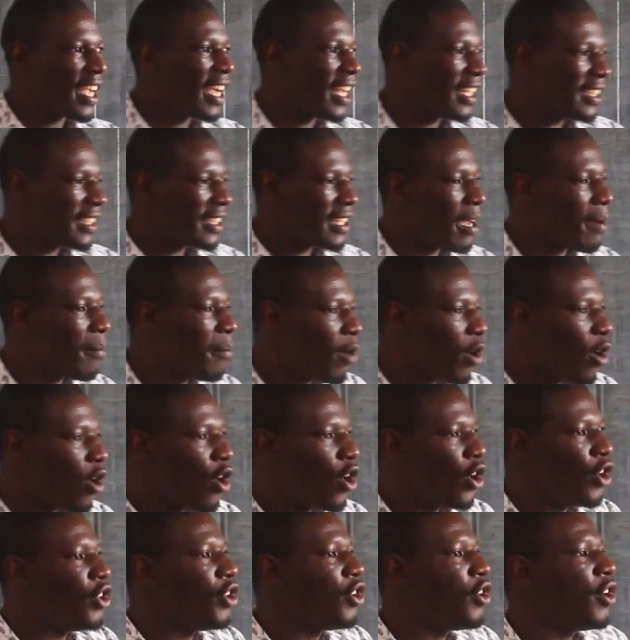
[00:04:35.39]
cut some
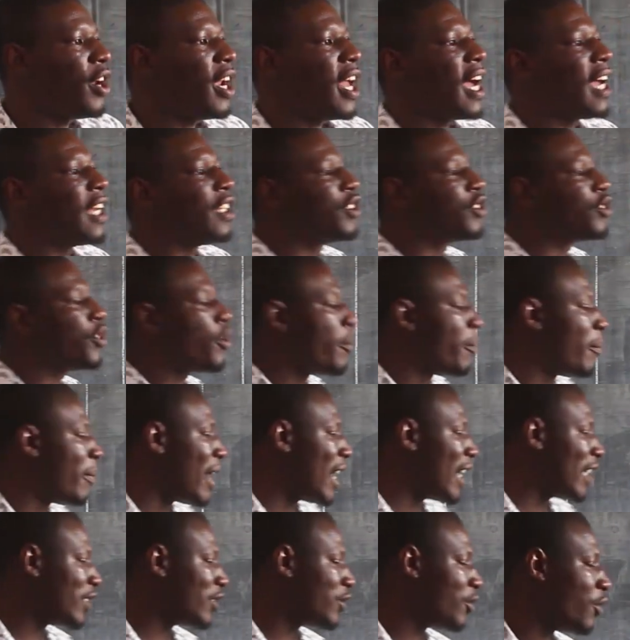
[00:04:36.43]
onion and
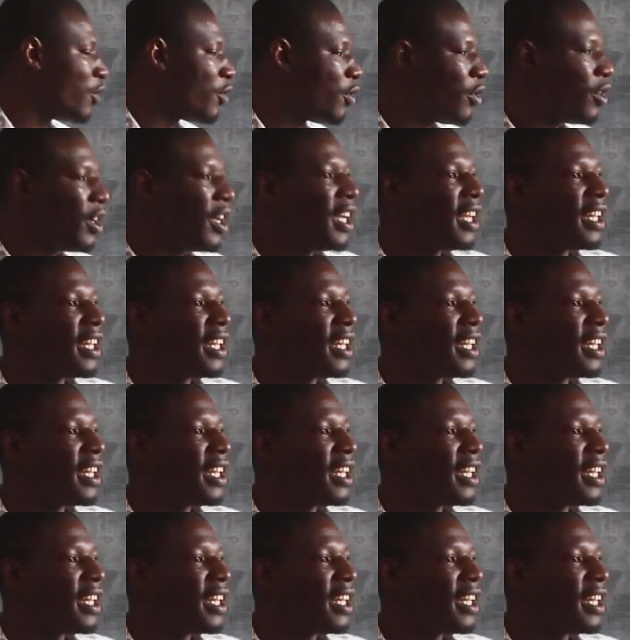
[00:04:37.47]
tomato.